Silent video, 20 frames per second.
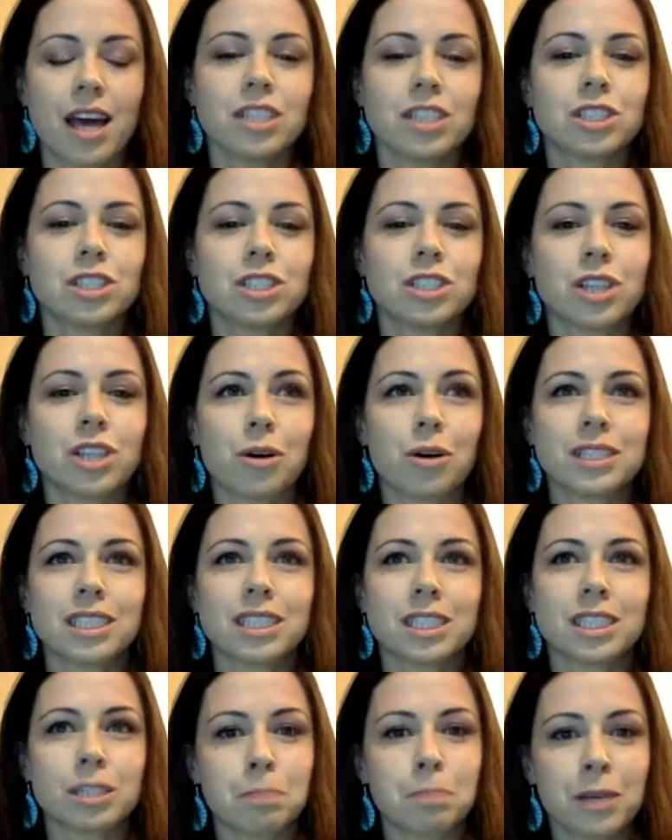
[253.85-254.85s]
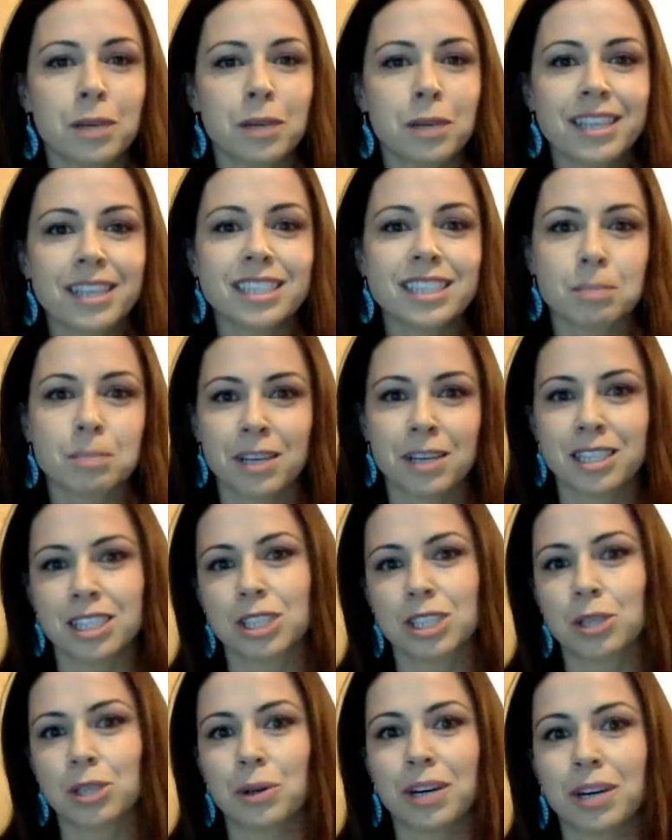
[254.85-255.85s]
So spirit
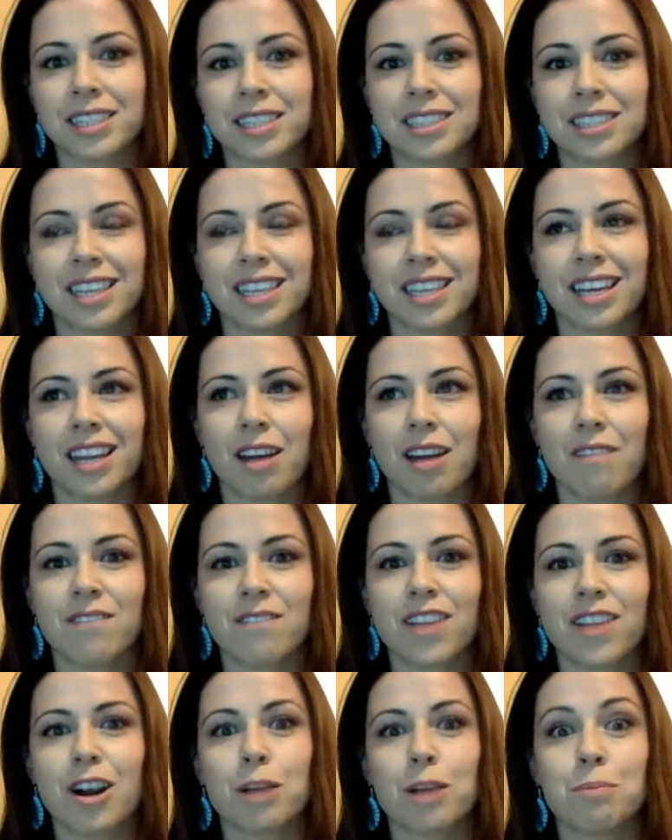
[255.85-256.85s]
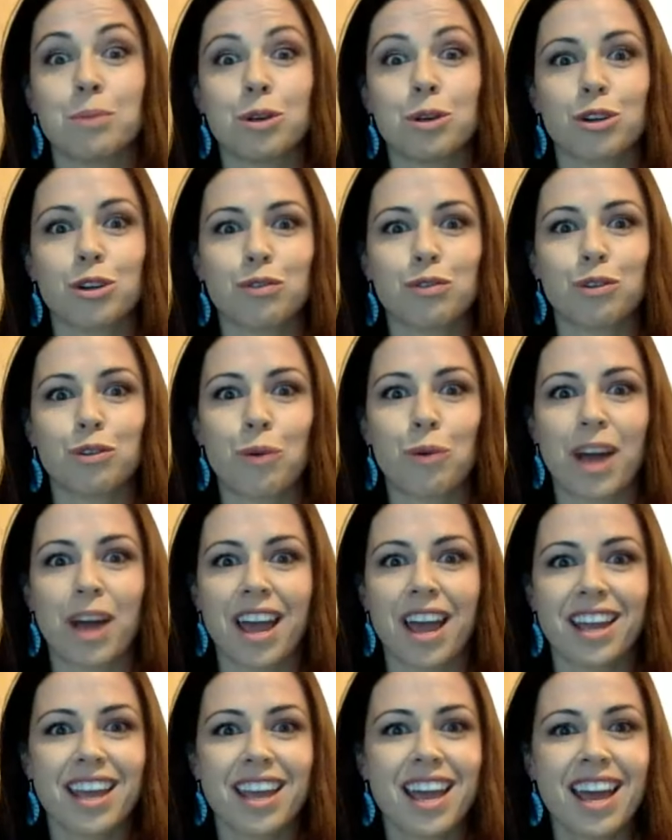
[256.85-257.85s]
speaks to us in a very beautiful
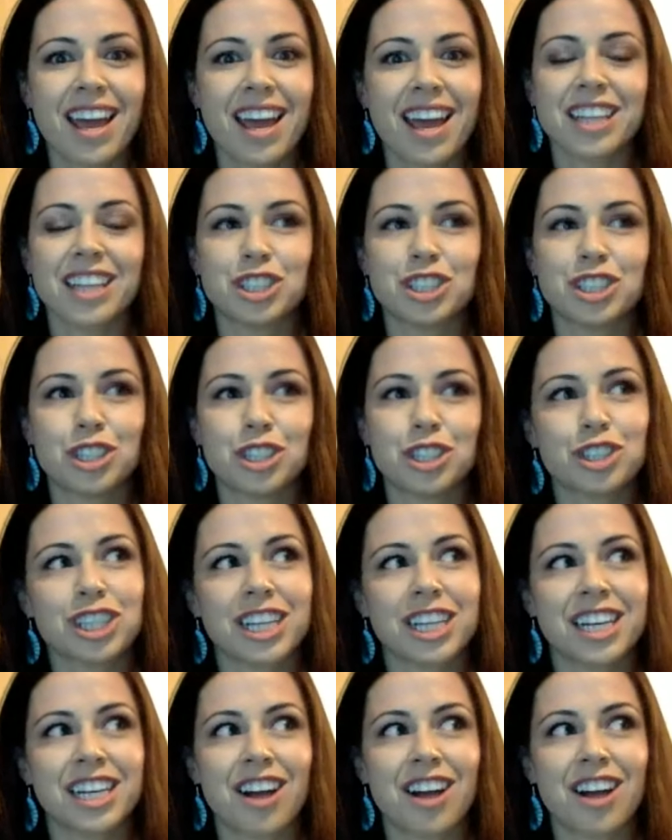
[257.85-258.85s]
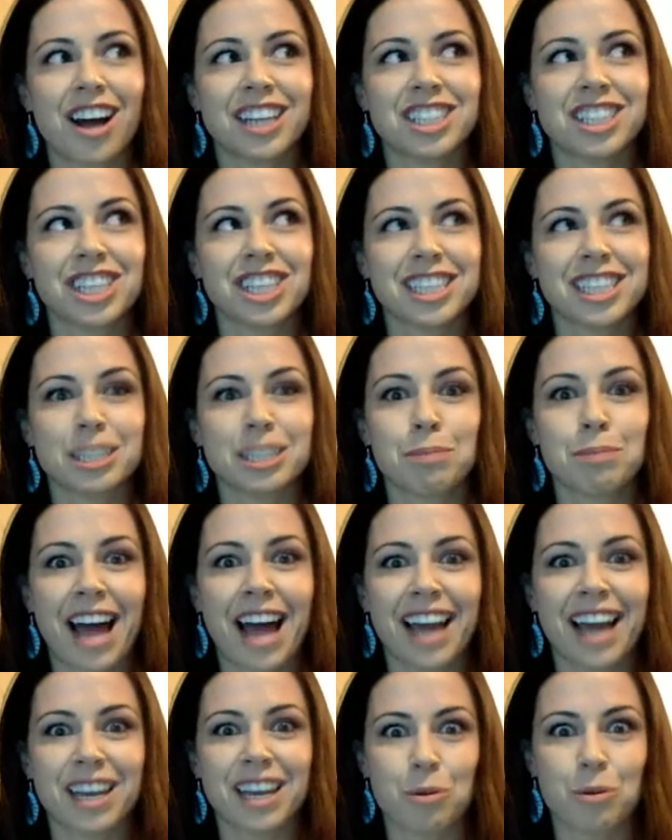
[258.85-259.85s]
way. It's usually not just
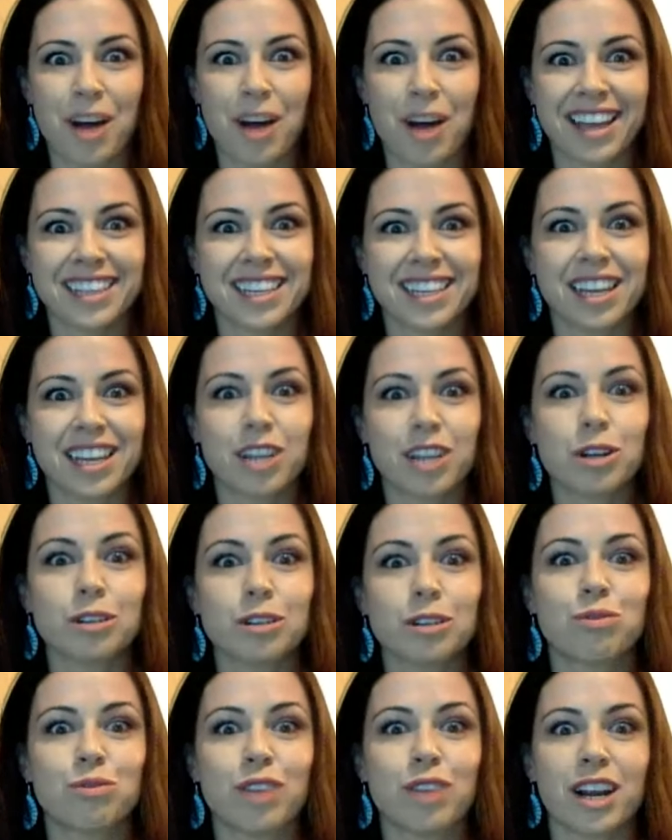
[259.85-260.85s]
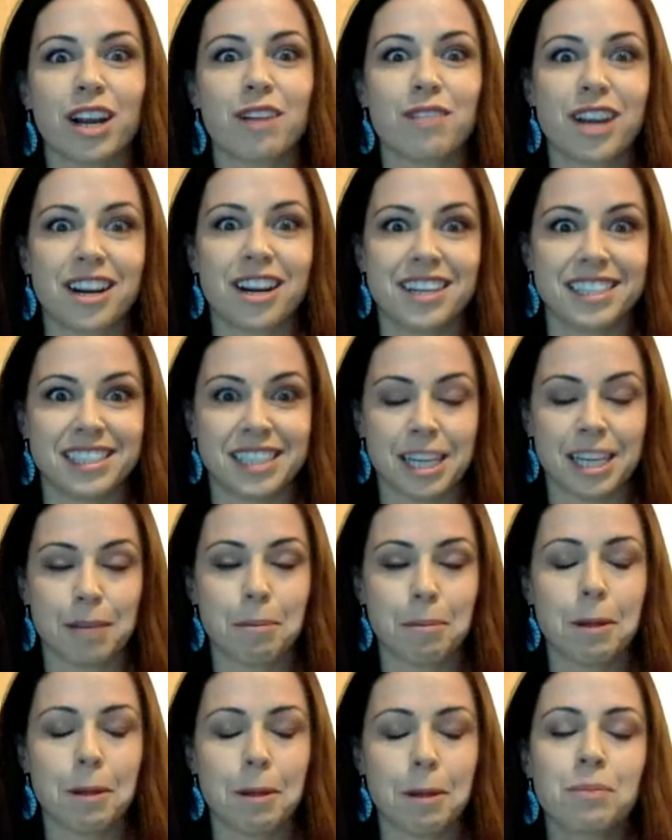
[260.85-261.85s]
black and white. It goes very, very
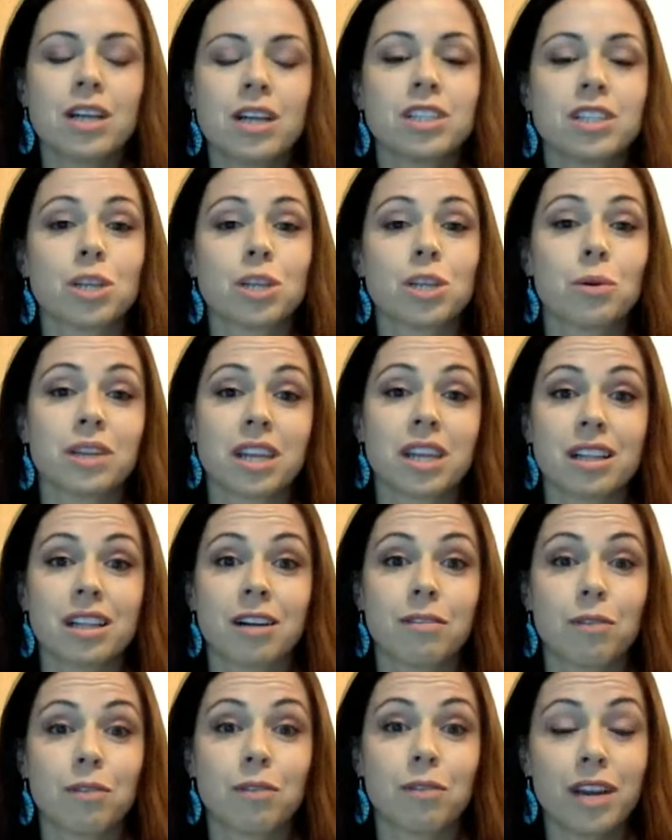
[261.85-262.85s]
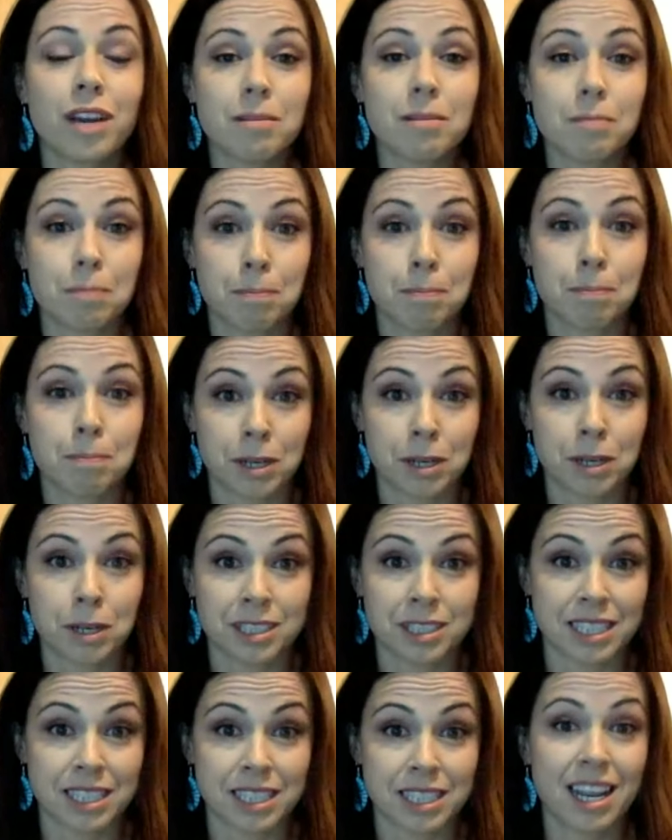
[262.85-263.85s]
deep. So with a clairvoyant
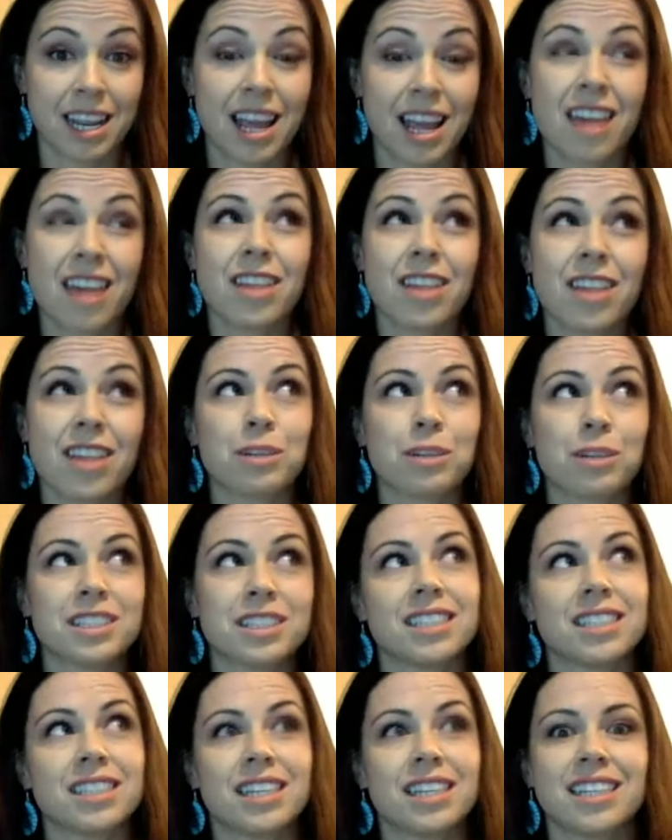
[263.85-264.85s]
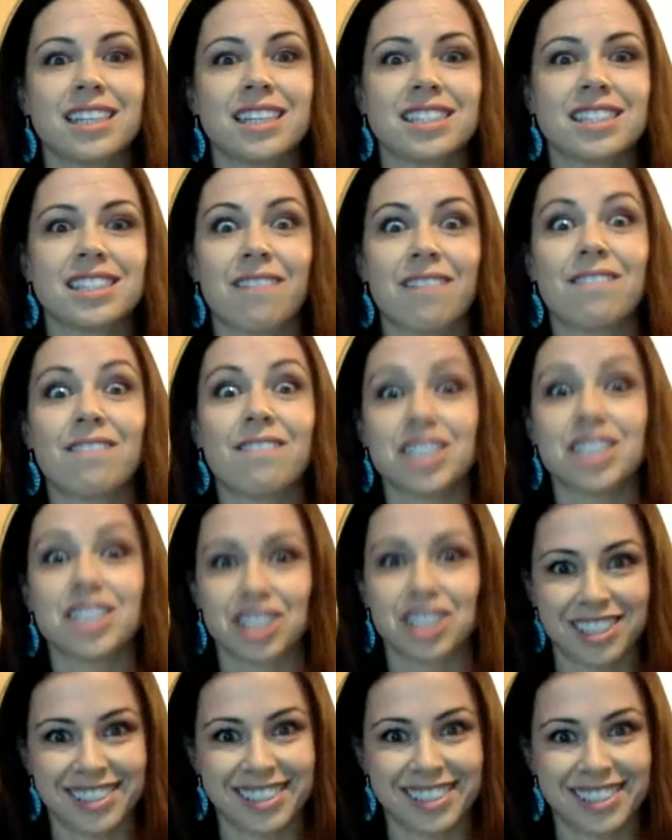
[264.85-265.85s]
person, they would see, say,
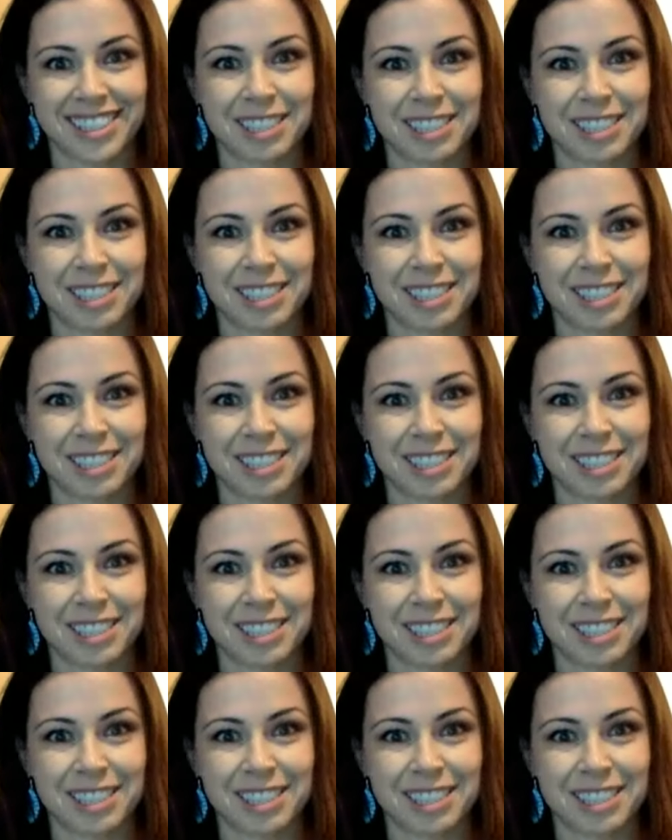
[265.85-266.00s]
visions.